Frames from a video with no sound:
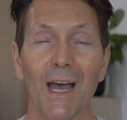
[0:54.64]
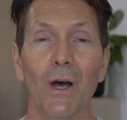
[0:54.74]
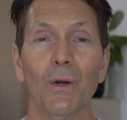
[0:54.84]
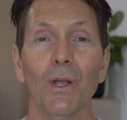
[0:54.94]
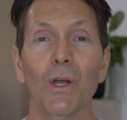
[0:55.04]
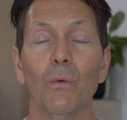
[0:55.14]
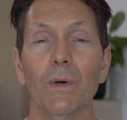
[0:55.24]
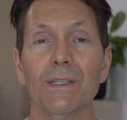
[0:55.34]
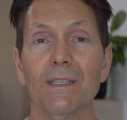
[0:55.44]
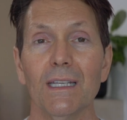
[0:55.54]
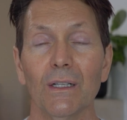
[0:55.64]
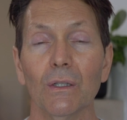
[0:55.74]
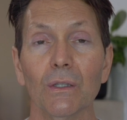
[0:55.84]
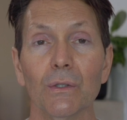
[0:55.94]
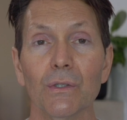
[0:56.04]
out was the
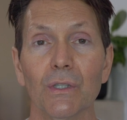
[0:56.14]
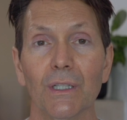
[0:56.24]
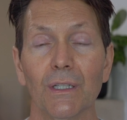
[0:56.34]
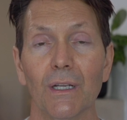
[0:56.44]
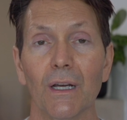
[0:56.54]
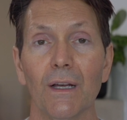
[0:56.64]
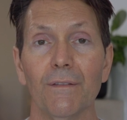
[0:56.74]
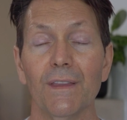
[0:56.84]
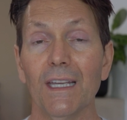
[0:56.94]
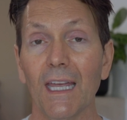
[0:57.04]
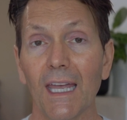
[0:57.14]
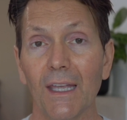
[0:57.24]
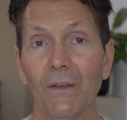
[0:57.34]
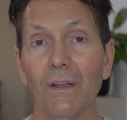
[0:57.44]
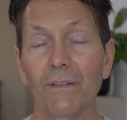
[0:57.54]
inclusion of the
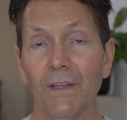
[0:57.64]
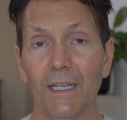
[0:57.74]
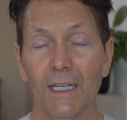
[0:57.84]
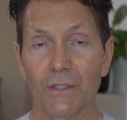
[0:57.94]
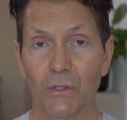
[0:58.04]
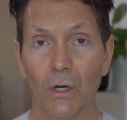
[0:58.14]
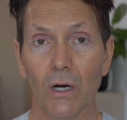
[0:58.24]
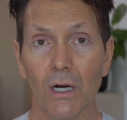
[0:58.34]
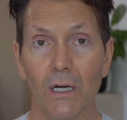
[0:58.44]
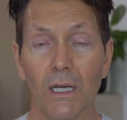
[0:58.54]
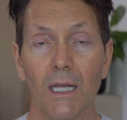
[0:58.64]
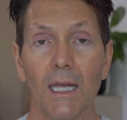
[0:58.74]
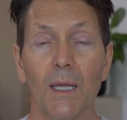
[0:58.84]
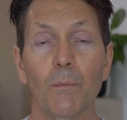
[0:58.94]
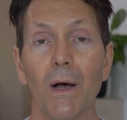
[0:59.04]
end of NHR
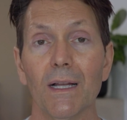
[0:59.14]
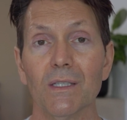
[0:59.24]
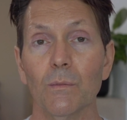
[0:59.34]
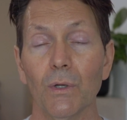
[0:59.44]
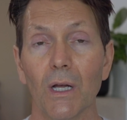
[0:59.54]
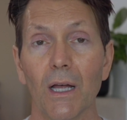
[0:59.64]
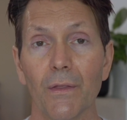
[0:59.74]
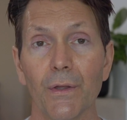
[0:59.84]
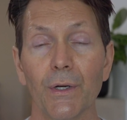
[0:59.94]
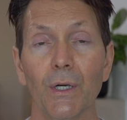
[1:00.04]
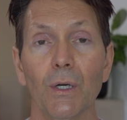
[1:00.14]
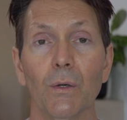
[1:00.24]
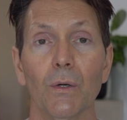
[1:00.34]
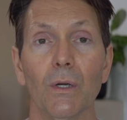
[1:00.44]
and possible other